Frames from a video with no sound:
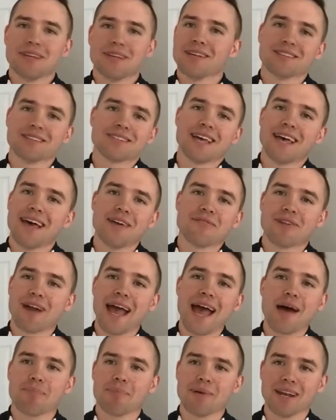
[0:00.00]
it to ever
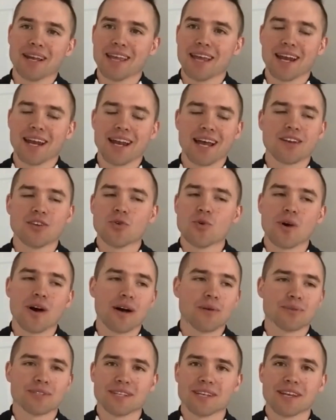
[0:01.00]
happen again. I knew
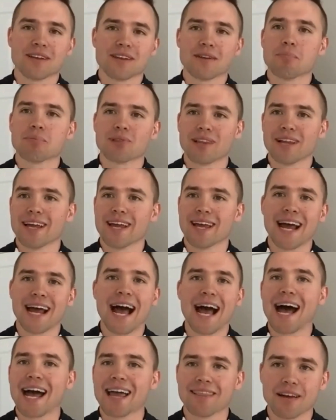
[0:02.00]
I wasn't going to play at a
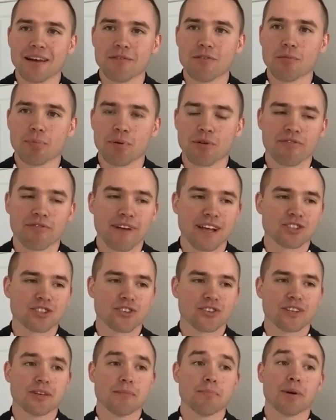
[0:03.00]
high level
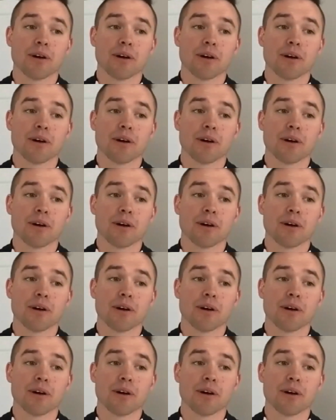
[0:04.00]
professionally,